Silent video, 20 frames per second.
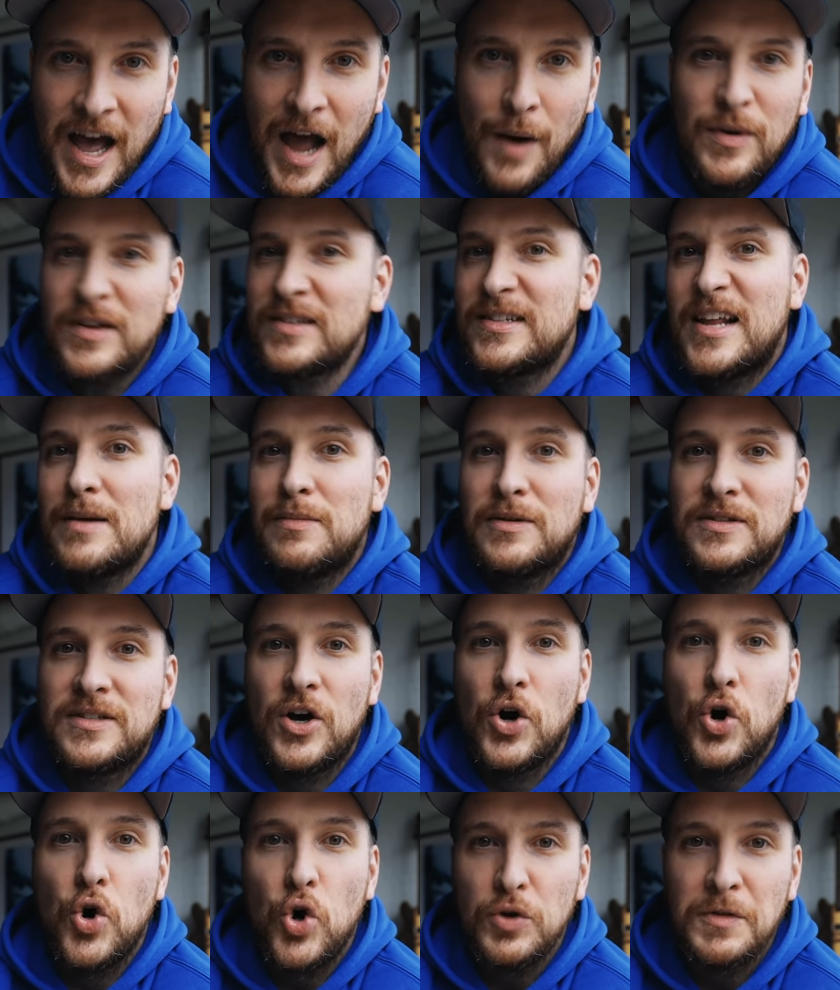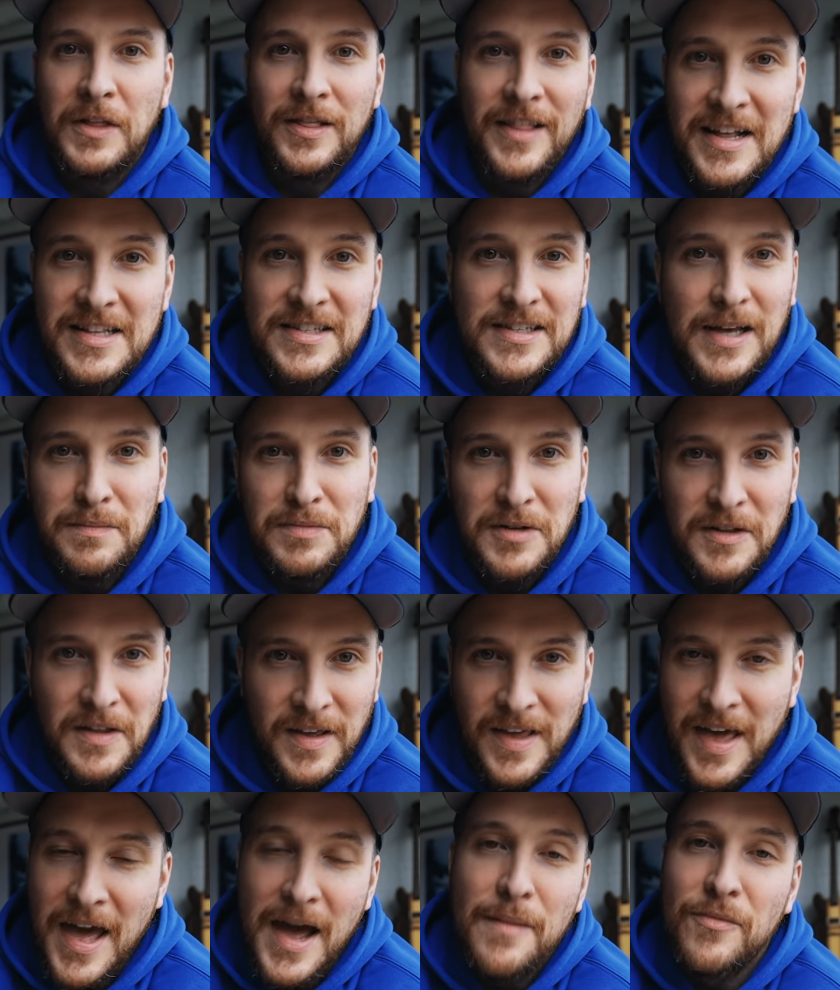I wasn't able to hold the lens up to
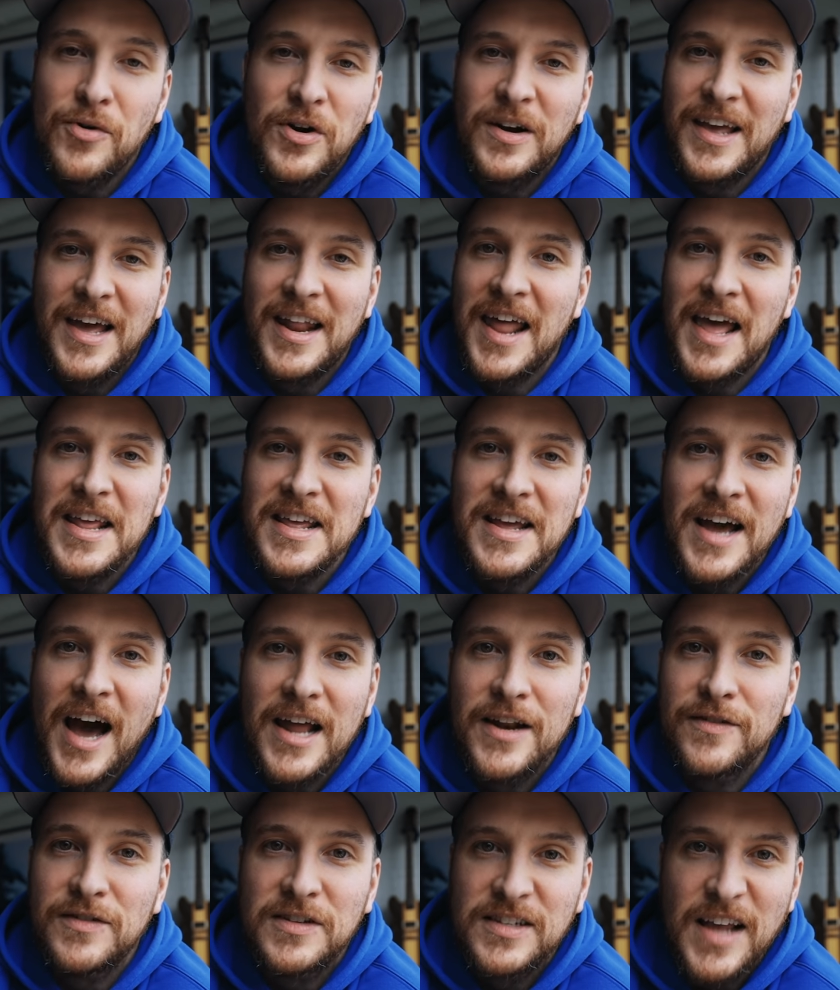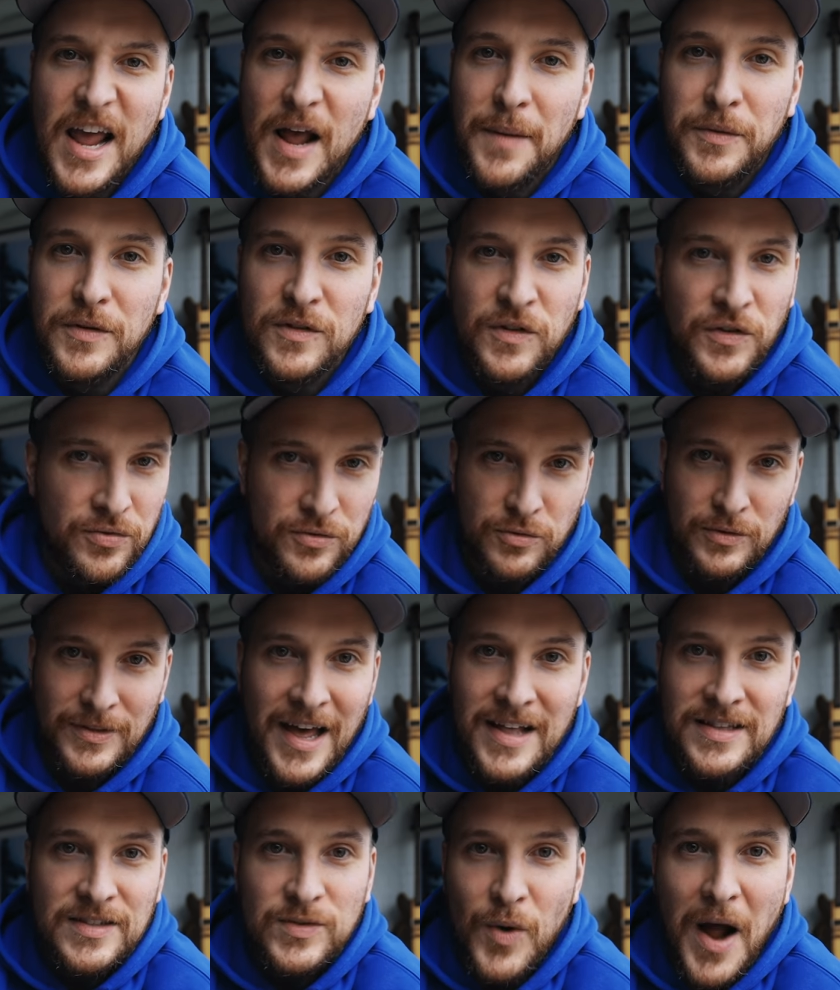the camera and get any kind of samples through
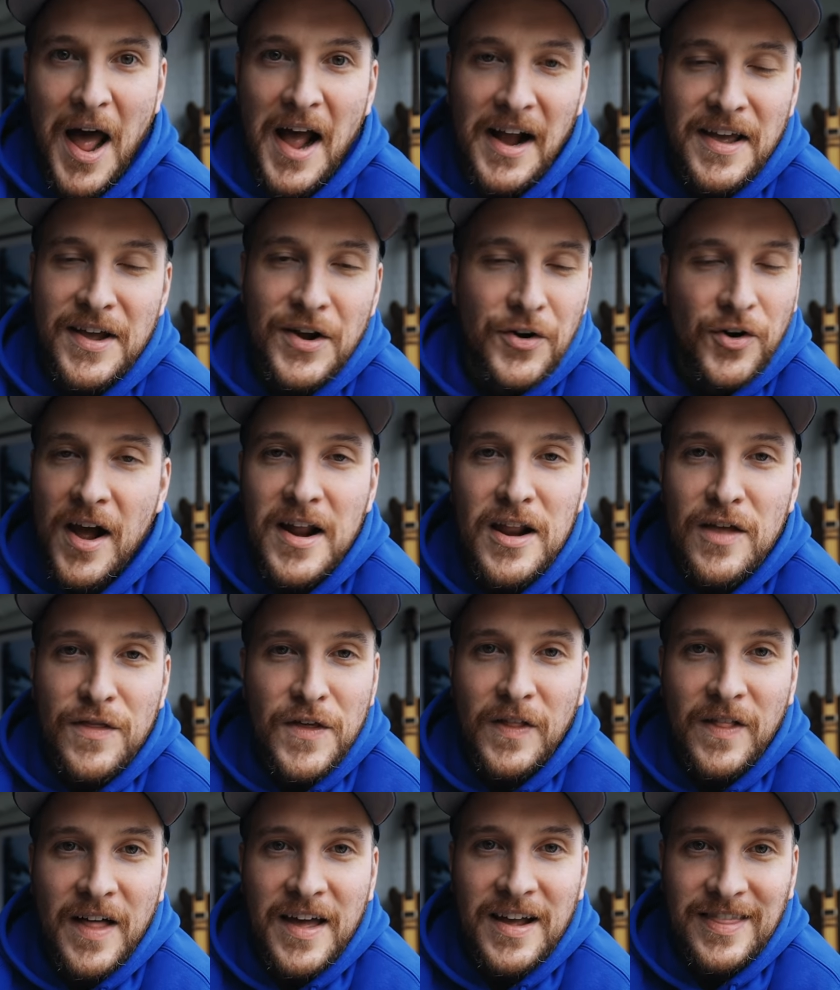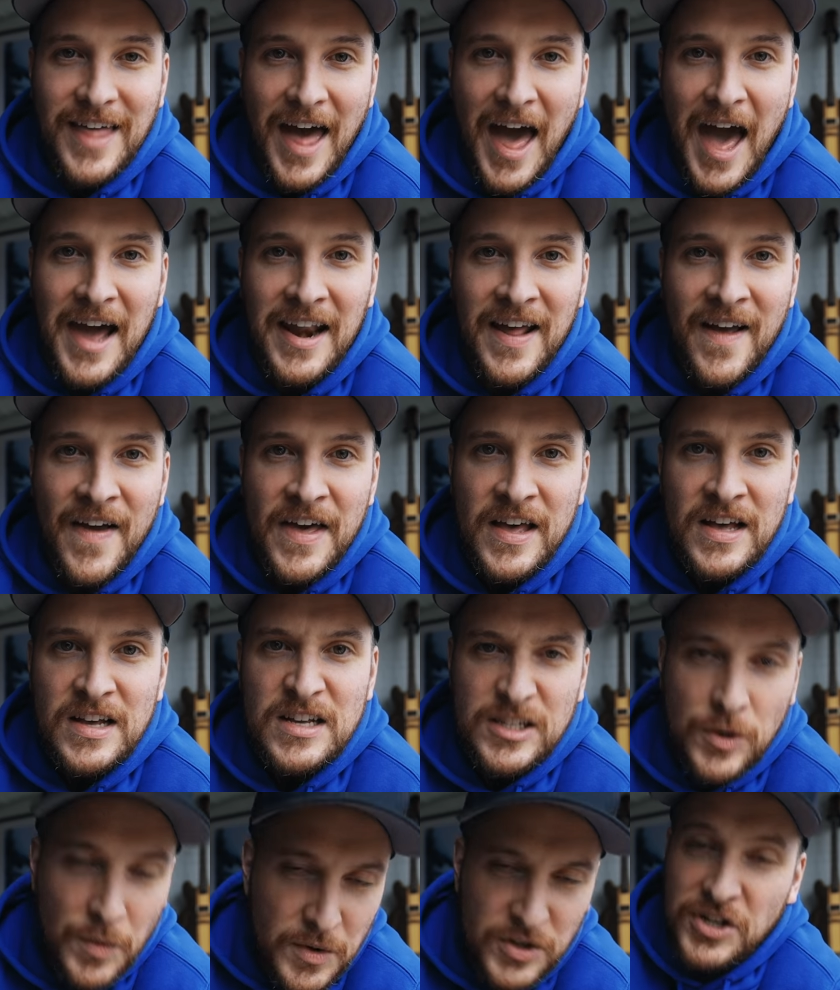lens whacking or anything like that,
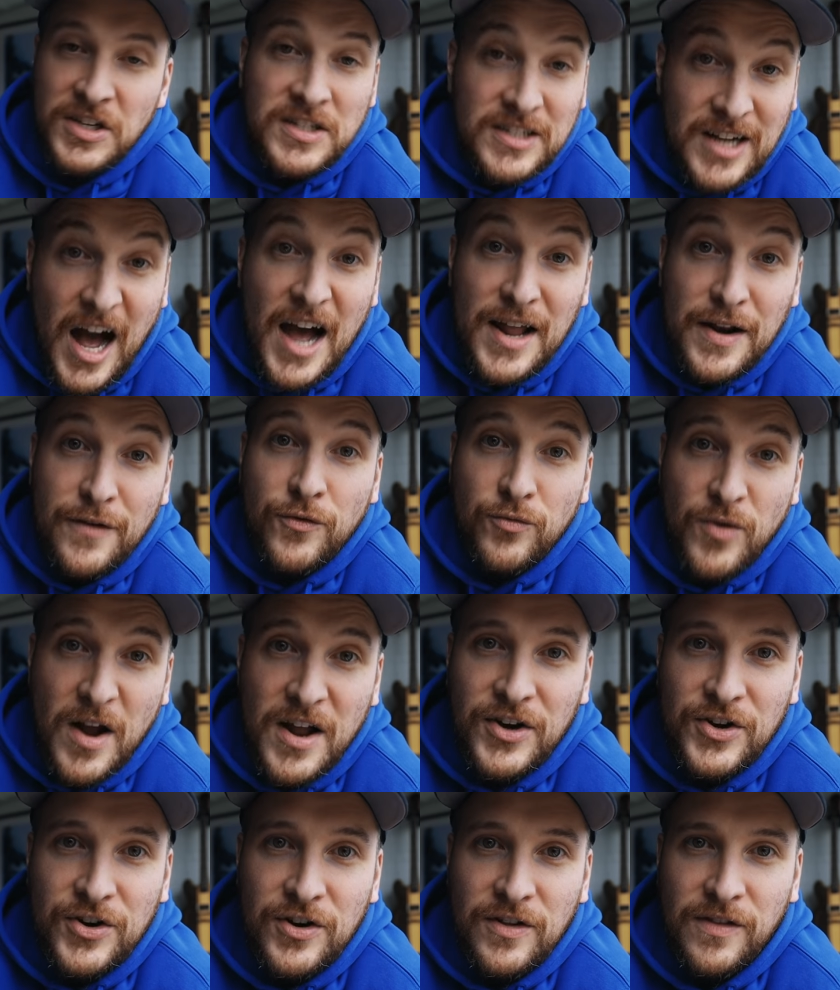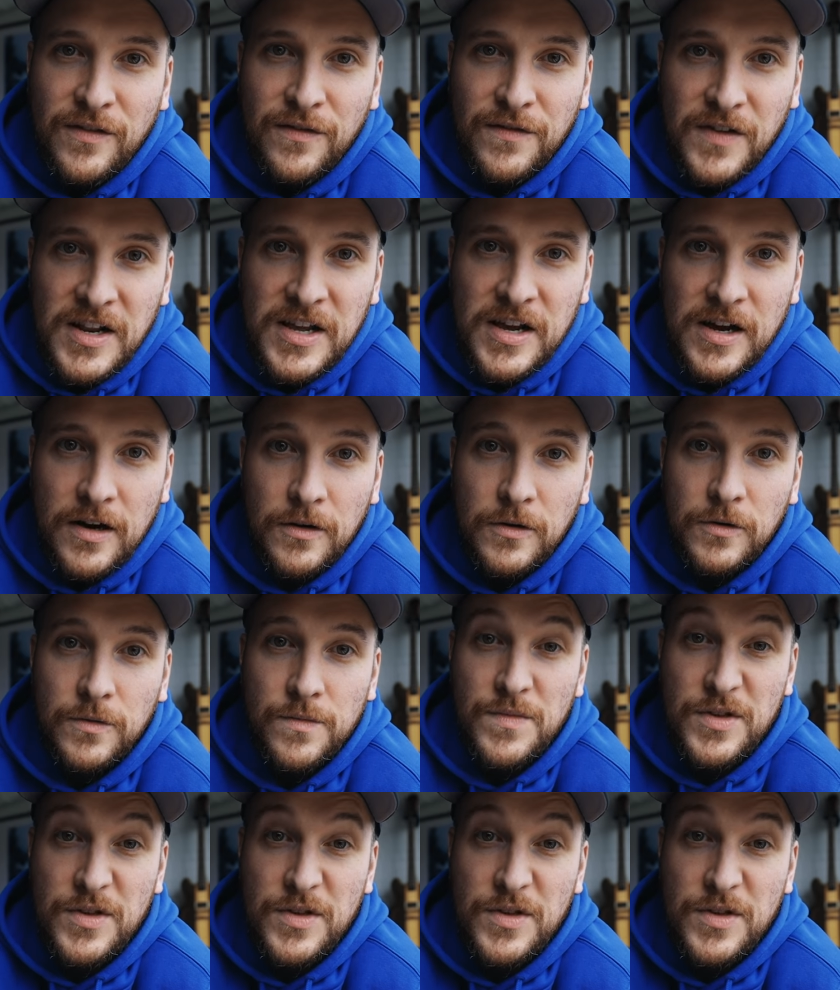so it just kind of rendered the video